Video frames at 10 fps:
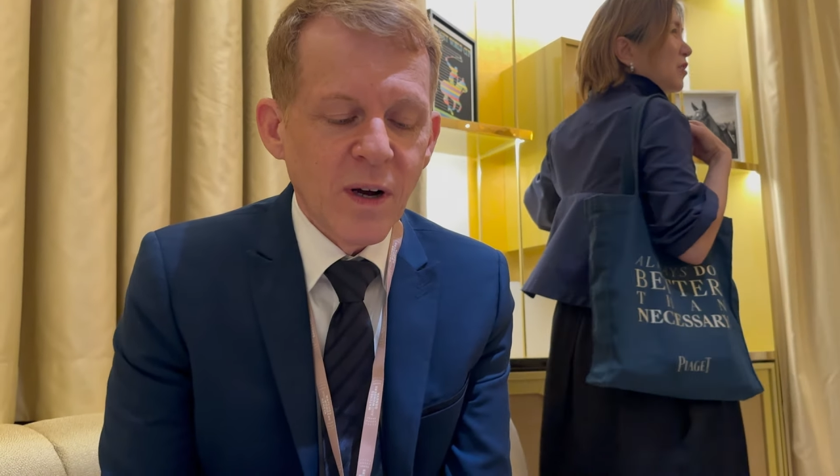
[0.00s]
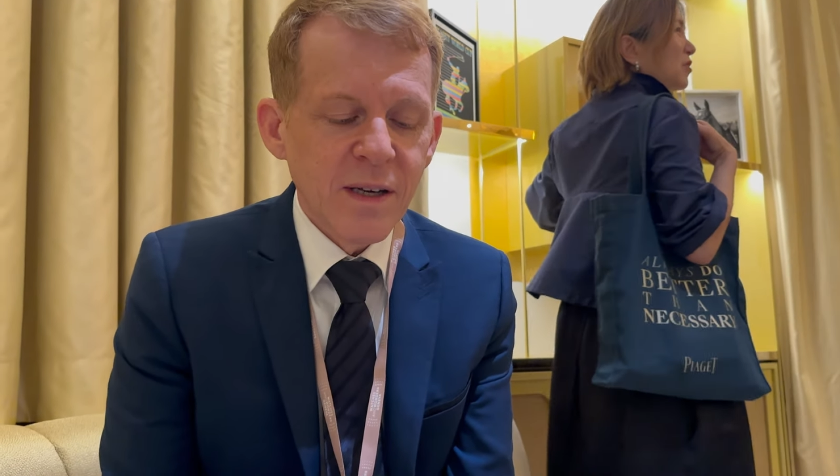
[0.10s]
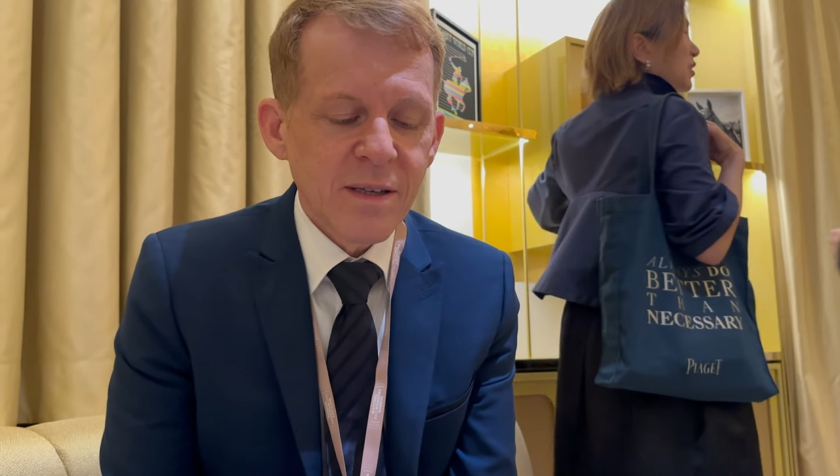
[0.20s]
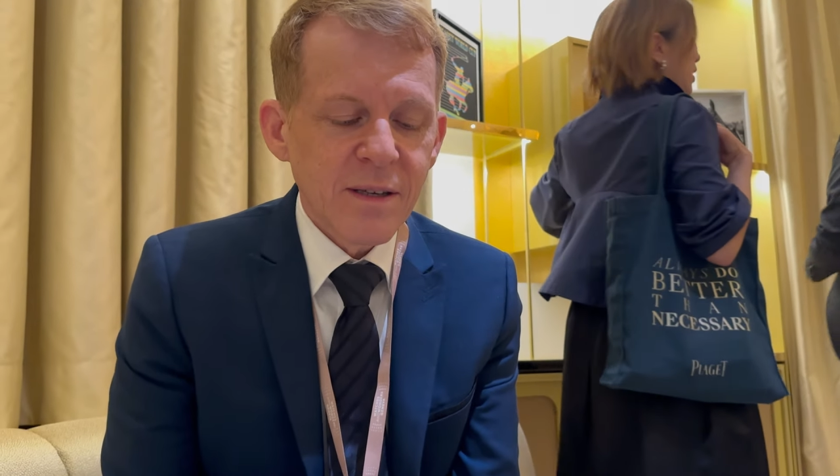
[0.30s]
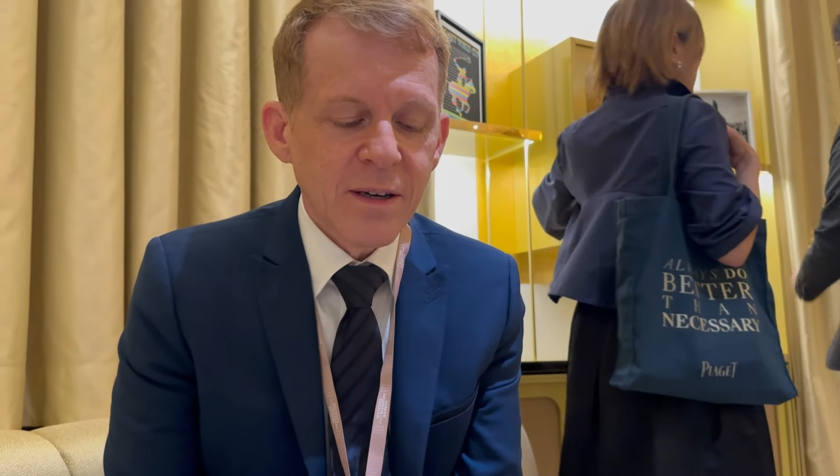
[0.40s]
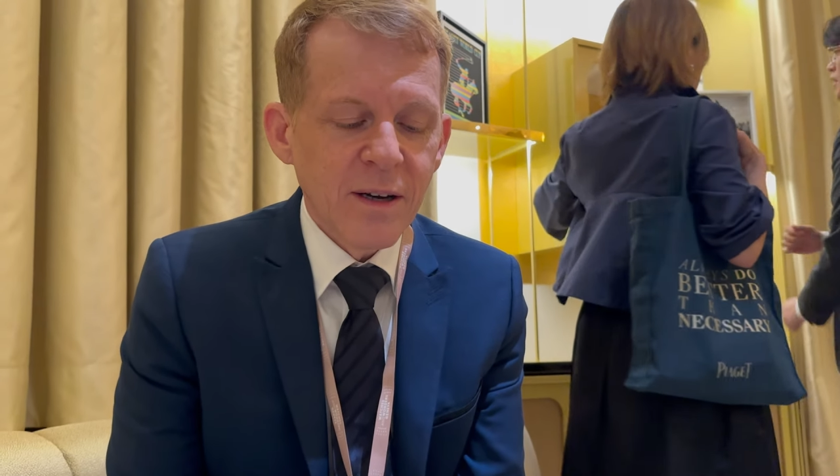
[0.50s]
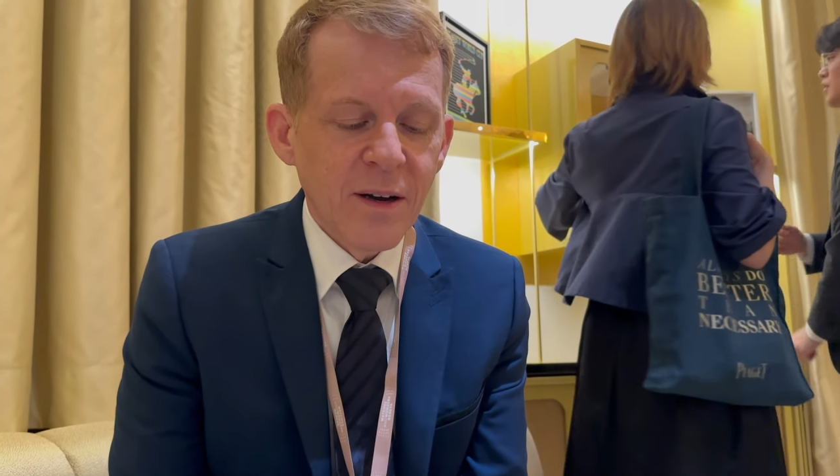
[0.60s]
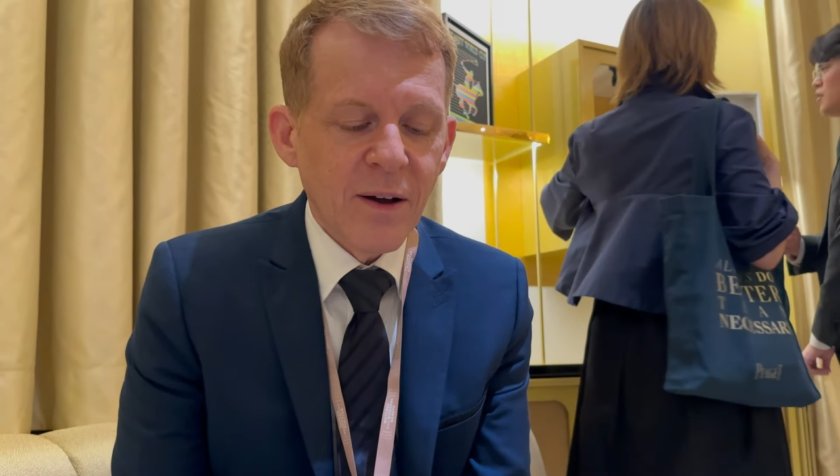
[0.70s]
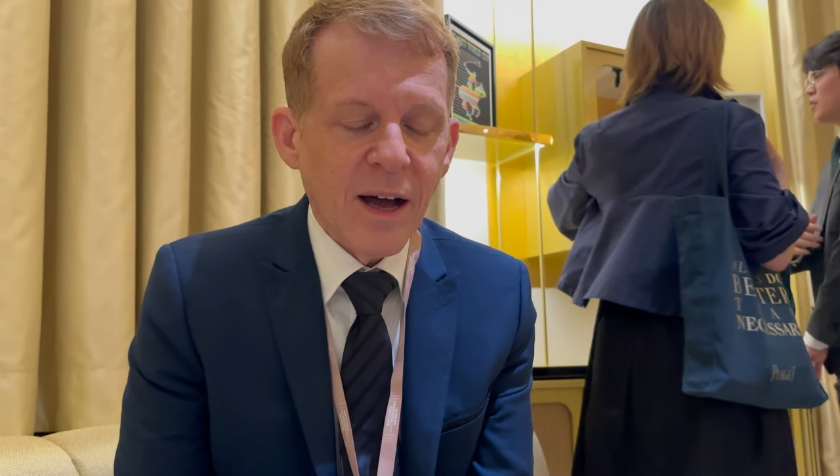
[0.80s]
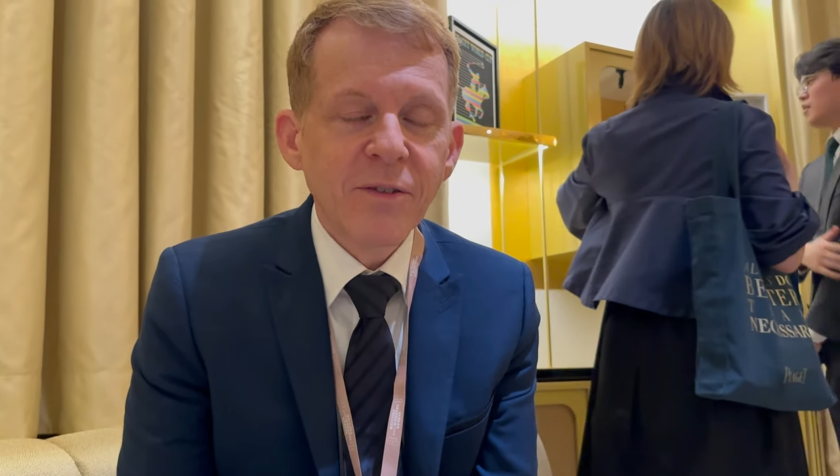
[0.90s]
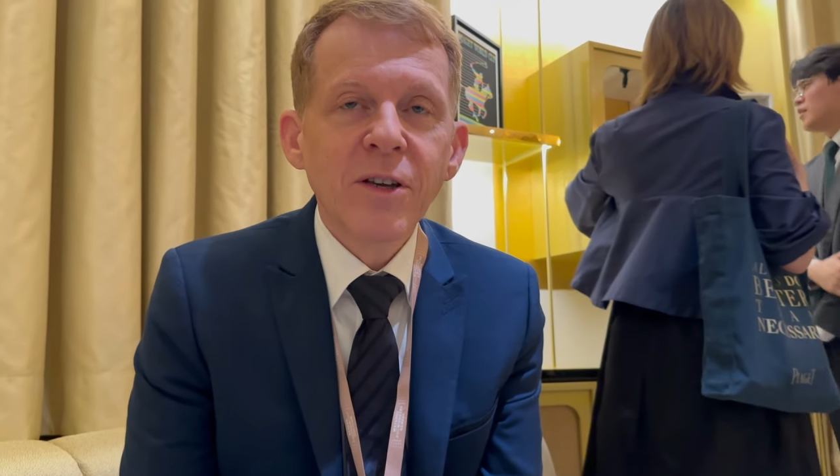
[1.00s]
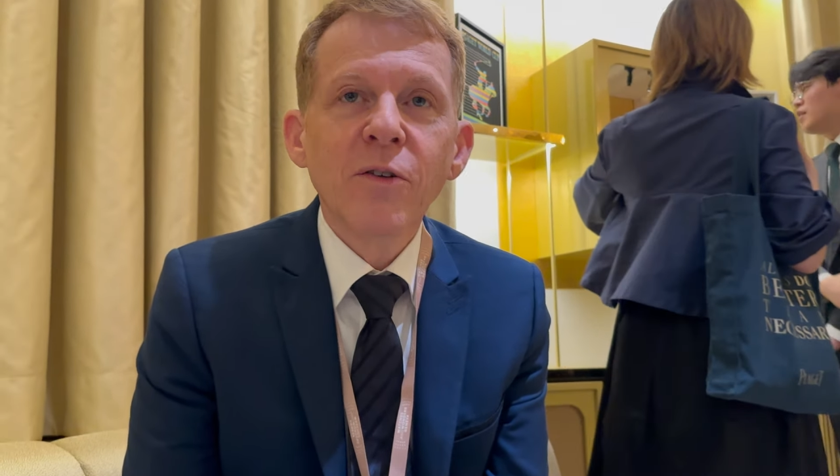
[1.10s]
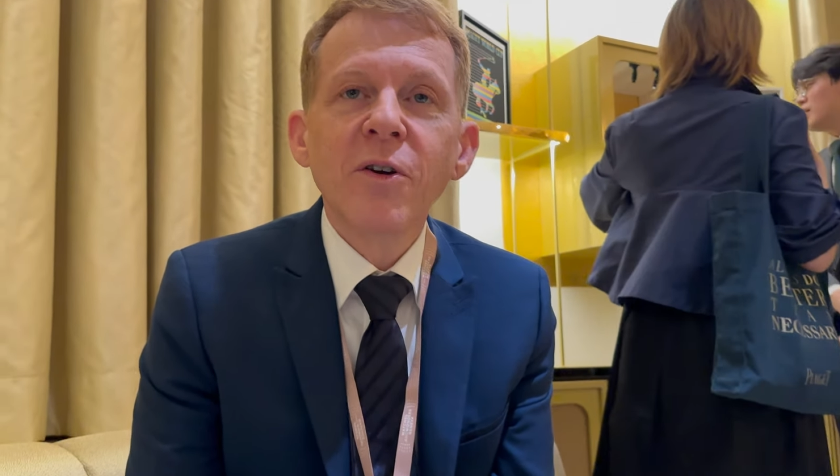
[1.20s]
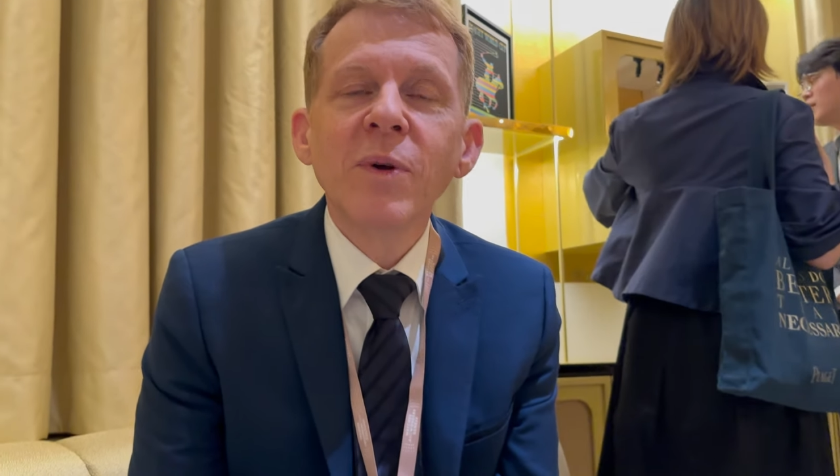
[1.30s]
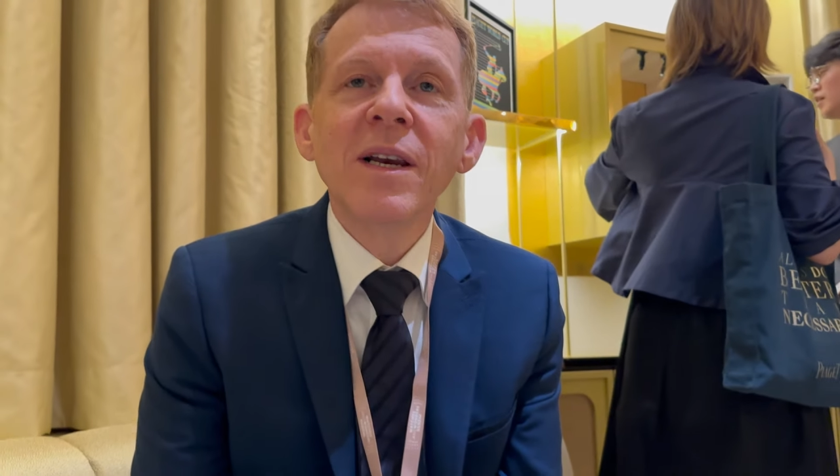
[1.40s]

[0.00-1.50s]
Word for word: was uh, having a very